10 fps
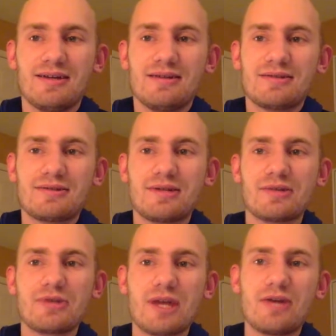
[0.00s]

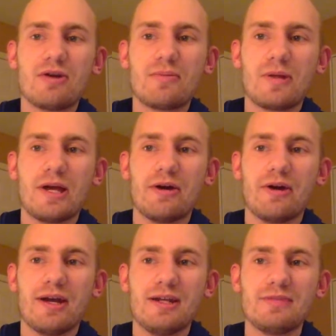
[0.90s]
such a good player
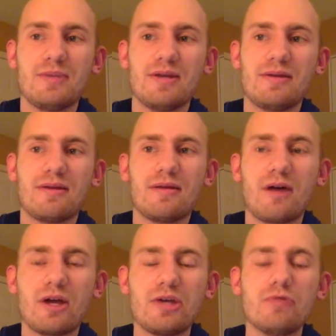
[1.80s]
and he's been
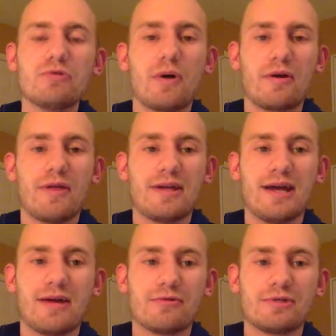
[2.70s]
a huge part of that
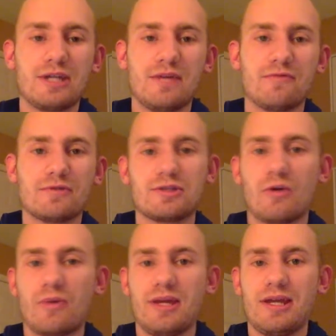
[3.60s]
Dodgers team for so
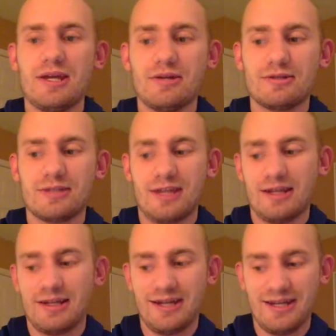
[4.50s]
many years that,
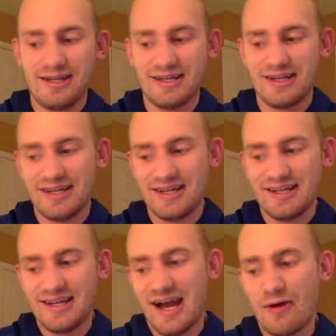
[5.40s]
like,
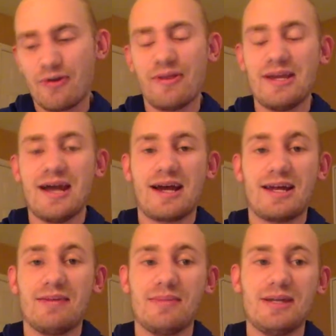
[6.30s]
how could they not
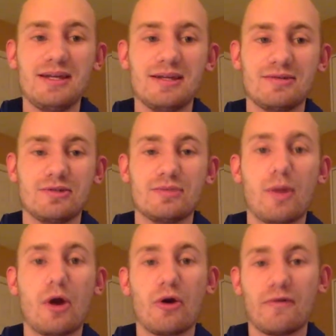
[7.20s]
get him? And he is just
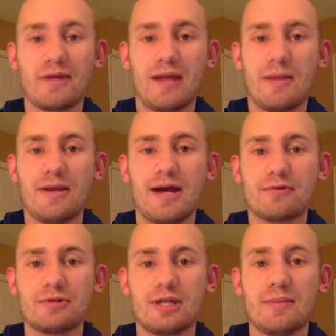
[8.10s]
perfect on the
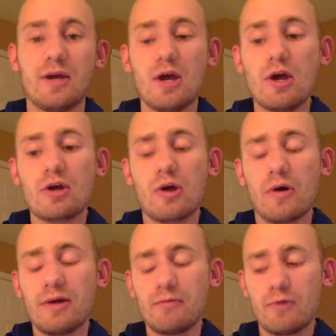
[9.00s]
Dodgers team.
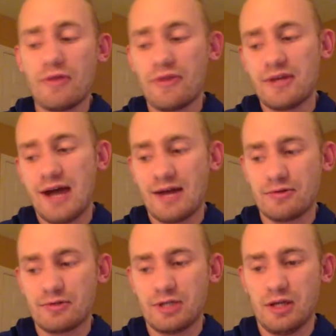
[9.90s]
Going with the
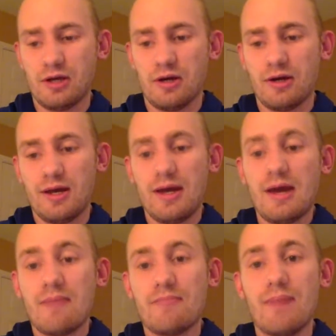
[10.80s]
Dodgers here,
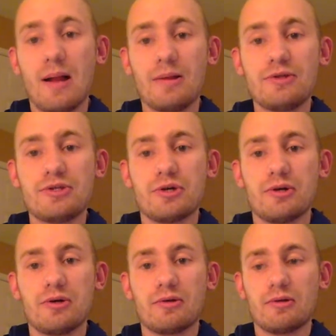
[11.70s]

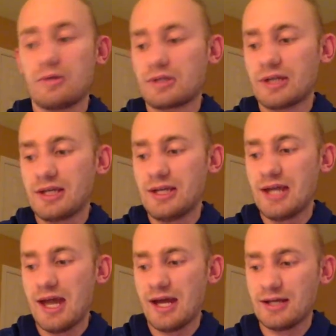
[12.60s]
Bellinger looks like he
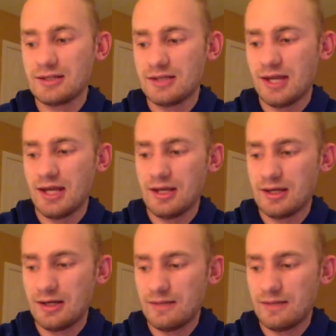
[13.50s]
has a